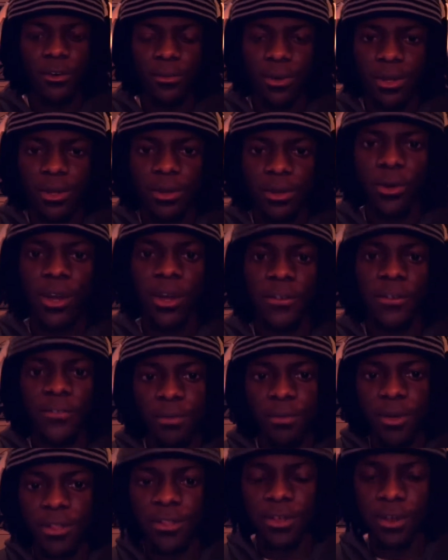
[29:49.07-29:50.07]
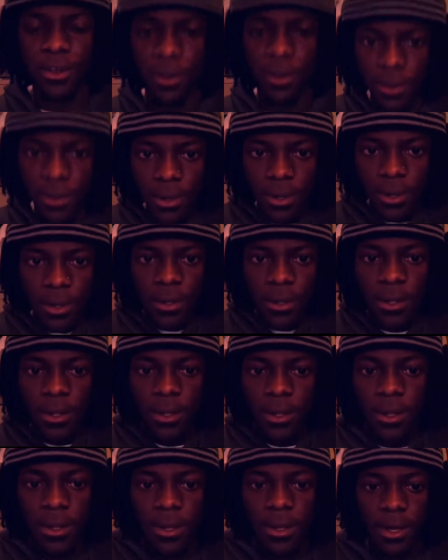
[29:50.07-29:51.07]
but quite a few months ago.
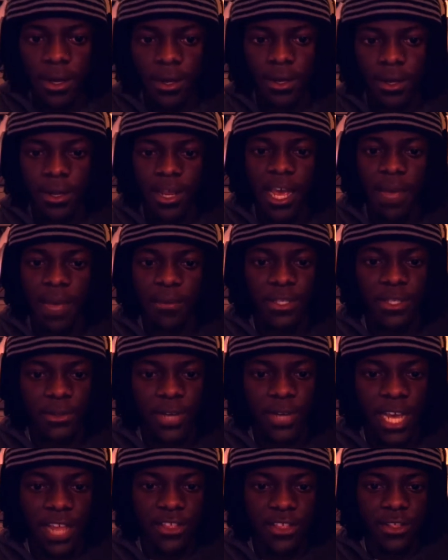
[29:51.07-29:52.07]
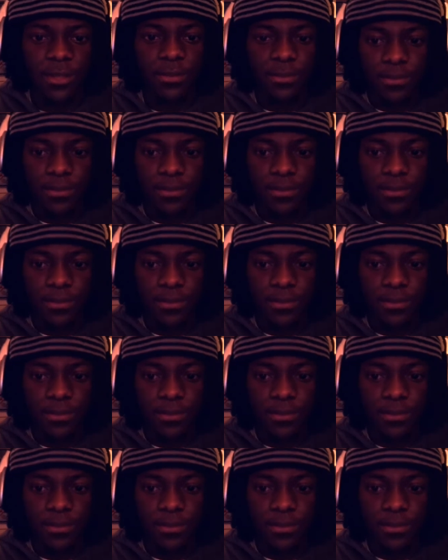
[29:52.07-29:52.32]
And I happened to catch it.